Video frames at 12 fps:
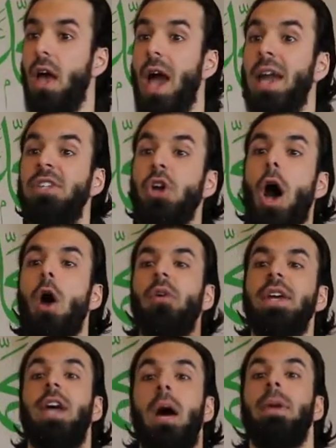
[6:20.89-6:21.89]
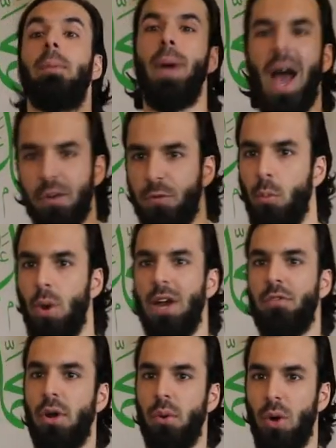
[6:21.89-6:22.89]
and he's already coming back from
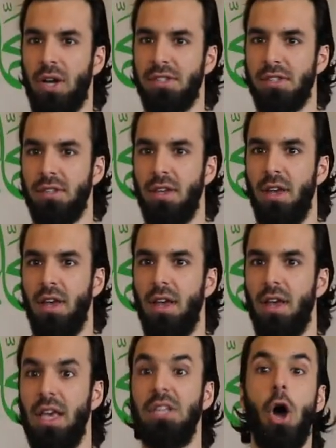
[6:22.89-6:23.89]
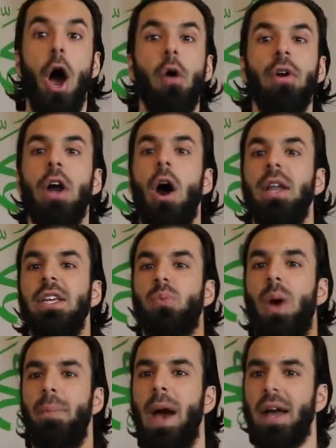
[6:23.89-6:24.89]
whatever it was. He's already on his
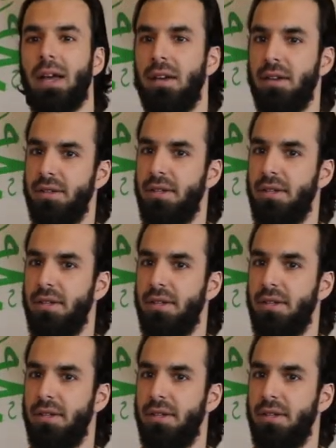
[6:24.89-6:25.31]
way back.